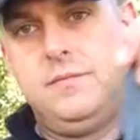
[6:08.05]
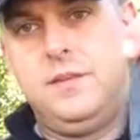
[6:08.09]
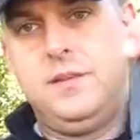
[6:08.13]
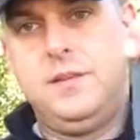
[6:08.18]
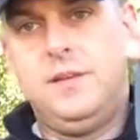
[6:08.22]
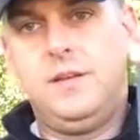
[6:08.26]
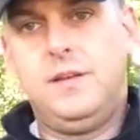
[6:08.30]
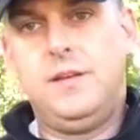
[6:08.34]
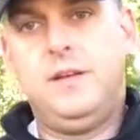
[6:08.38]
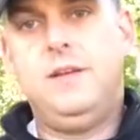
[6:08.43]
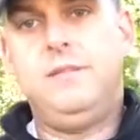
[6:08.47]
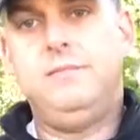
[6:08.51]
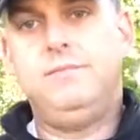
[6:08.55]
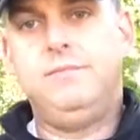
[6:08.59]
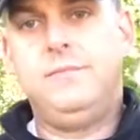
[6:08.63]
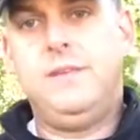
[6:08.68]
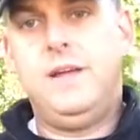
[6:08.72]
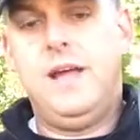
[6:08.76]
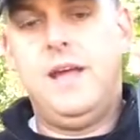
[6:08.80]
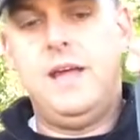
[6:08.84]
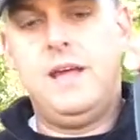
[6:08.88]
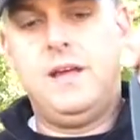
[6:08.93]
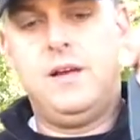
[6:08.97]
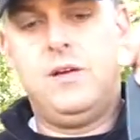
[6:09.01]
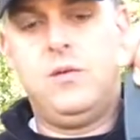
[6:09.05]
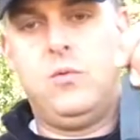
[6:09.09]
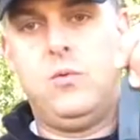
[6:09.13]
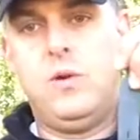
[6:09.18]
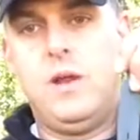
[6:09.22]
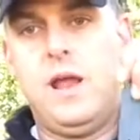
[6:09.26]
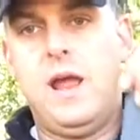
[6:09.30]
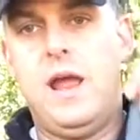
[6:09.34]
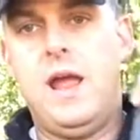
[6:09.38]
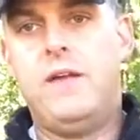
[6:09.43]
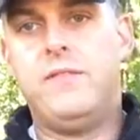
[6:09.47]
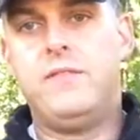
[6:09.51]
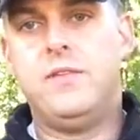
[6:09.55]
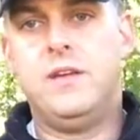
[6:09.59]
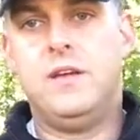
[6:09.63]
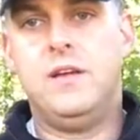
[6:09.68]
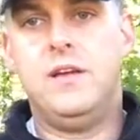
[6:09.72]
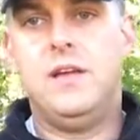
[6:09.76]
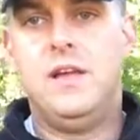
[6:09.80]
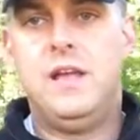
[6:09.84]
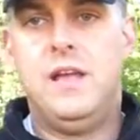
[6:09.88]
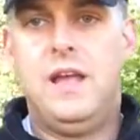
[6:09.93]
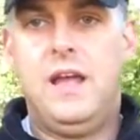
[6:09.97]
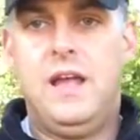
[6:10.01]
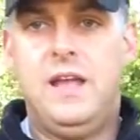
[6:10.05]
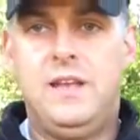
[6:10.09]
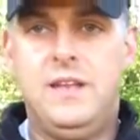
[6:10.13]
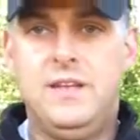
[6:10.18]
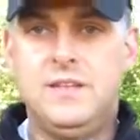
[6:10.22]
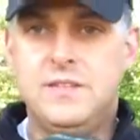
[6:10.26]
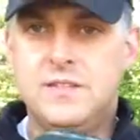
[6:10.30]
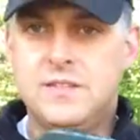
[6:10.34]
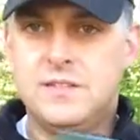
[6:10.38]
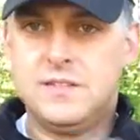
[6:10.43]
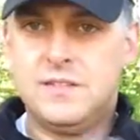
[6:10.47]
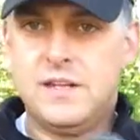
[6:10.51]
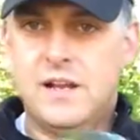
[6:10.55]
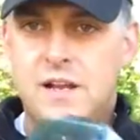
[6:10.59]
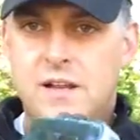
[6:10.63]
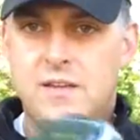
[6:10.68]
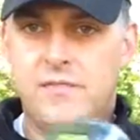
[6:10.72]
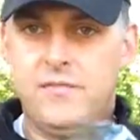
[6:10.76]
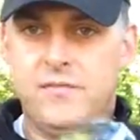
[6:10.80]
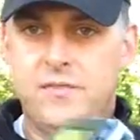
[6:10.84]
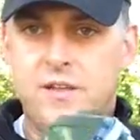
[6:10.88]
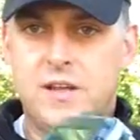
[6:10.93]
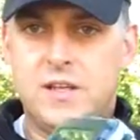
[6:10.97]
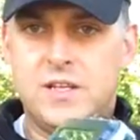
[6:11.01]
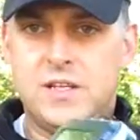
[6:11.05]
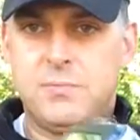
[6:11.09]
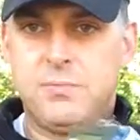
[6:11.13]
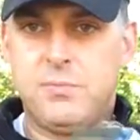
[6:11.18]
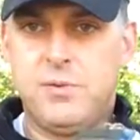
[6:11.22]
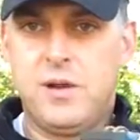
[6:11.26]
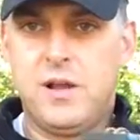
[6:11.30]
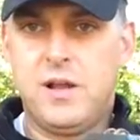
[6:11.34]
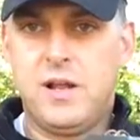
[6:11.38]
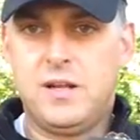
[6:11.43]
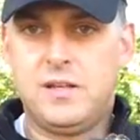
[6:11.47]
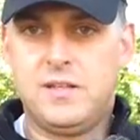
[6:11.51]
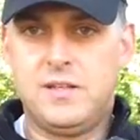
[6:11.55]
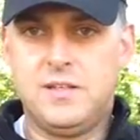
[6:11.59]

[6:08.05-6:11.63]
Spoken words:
You can hang it or what have you. And this is not a finished product.